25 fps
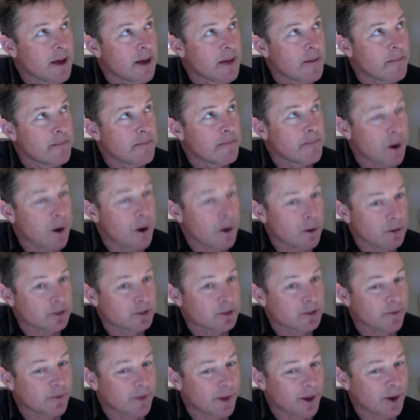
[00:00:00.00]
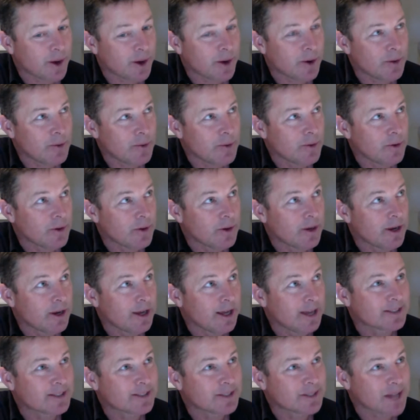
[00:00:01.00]
Most, though,
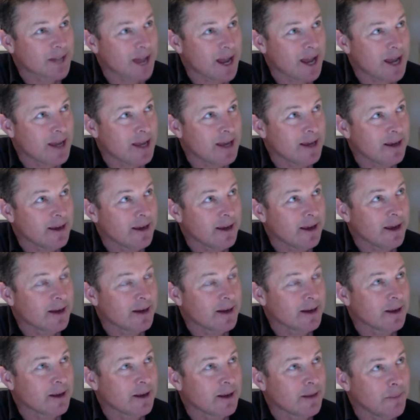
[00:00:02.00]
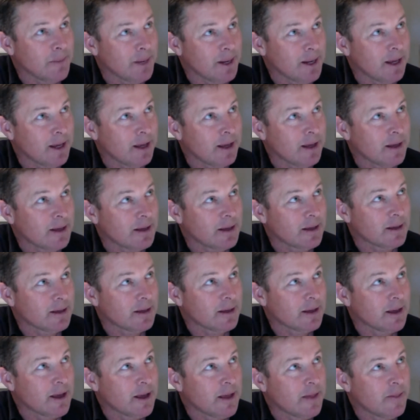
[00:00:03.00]
are staying and committing
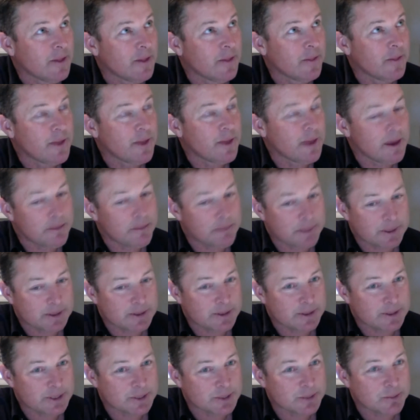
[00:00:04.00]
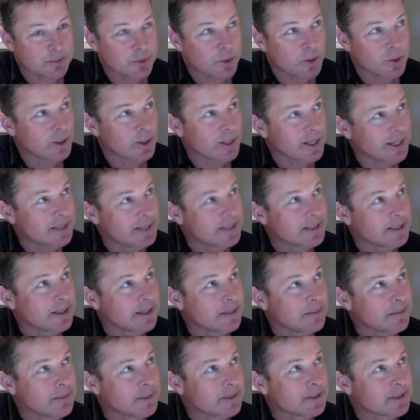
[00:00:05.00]
that their business model is in
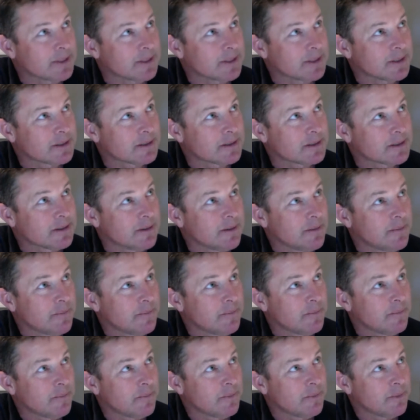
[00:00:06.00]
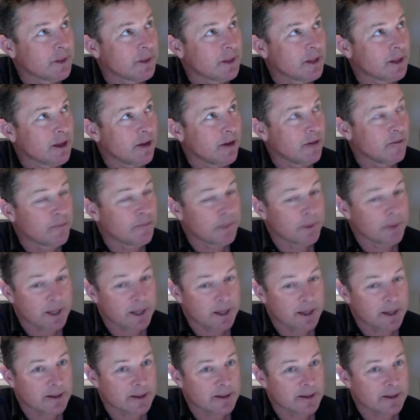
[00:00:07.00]
the business of
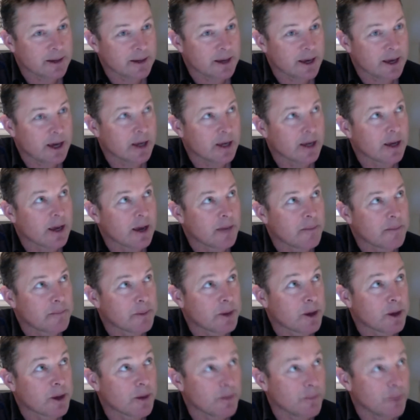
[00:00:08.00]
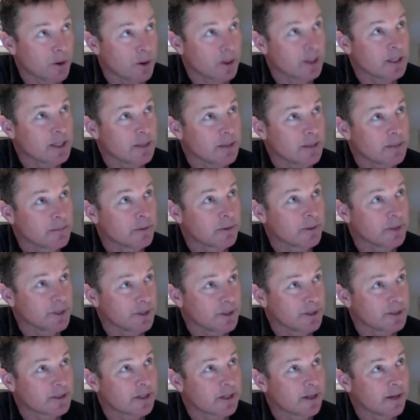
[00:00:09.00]
being a commodity
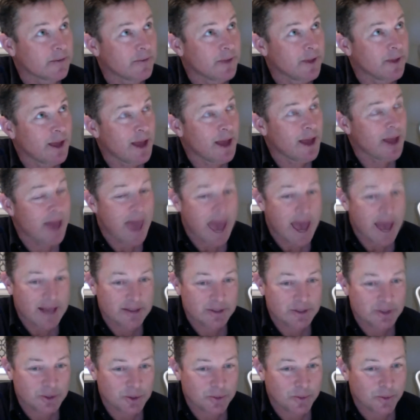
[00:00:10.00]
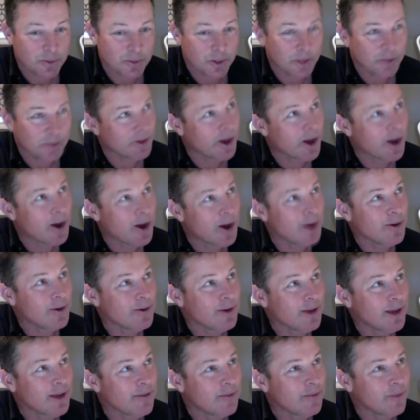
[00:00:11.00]
producer. As you well know,
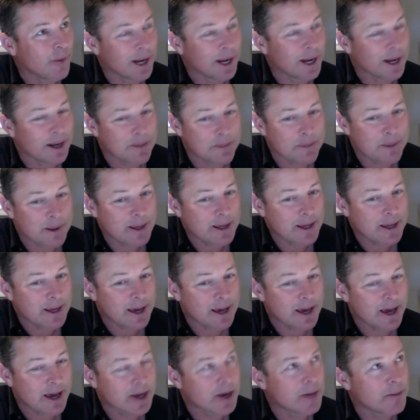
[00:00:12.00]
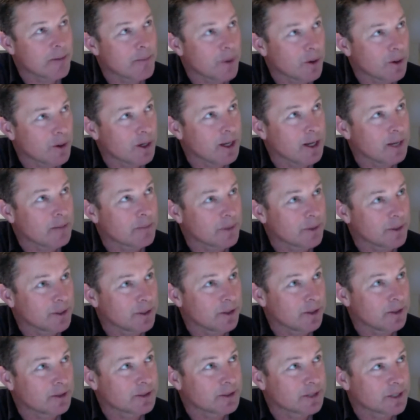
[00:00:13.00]
if we're going to be a commodity
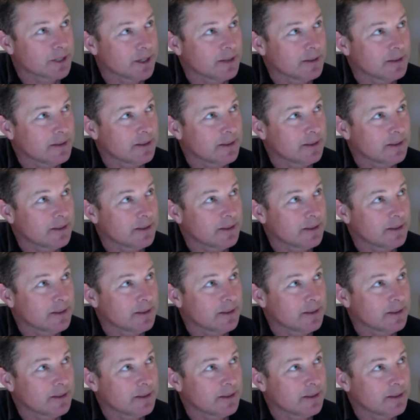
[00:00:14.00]
producer